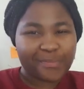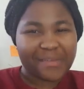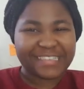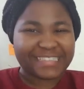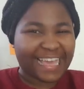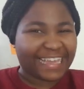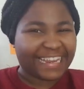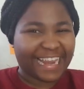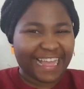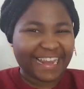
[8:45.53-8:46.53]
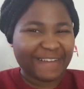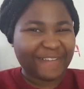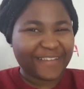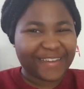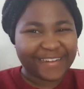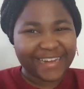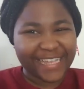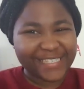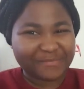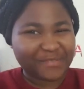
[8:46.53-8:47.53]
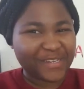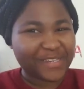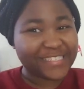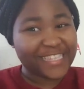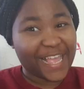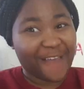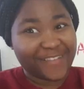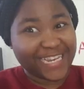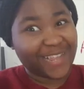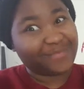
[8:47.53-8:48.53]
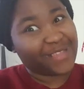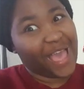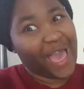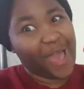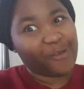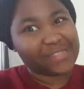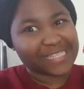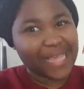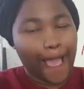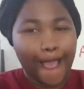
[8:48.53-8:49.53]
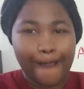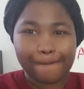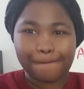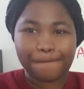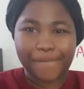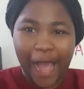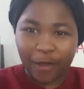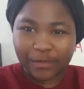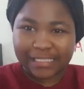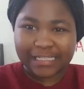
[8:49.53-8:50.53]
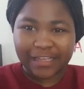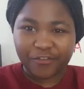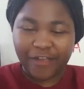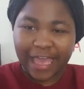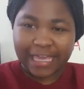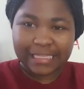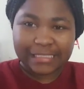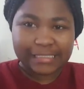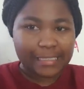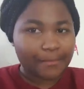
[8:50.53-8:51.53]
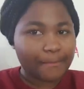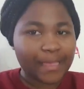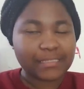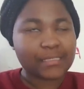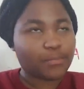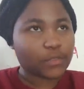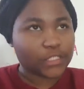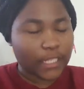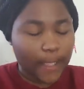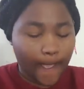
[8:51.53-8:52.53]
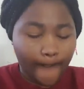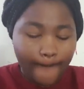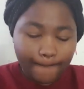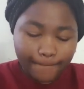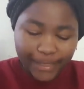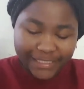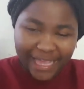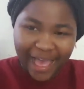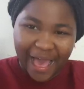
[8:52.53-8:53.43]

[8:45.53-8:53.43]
I'm excited. I got a whole year. I got 2 more years to go, and then I'm out. I'm bouncing, right? Merci Boji. But